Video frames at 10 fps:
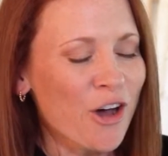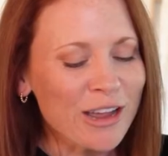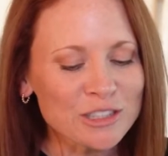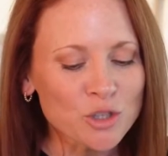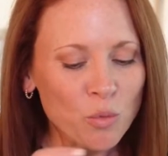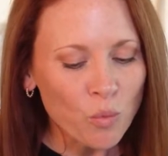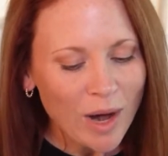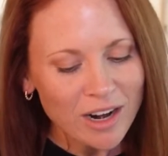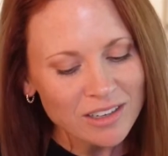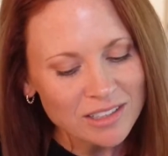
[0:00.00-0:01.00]
Okay, so
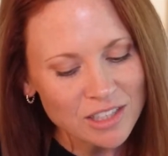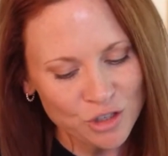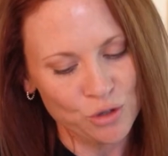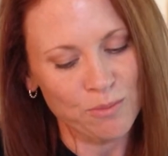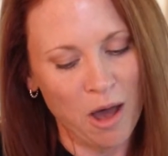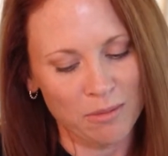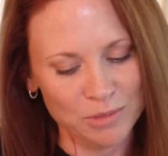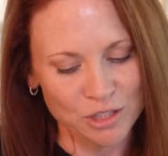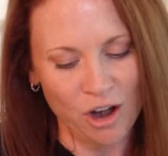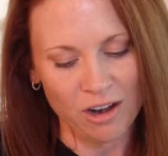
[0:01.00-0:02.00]
where does a new mom
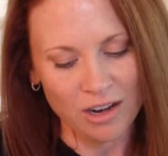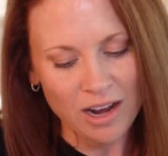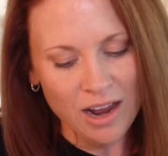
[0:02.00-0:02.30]
start?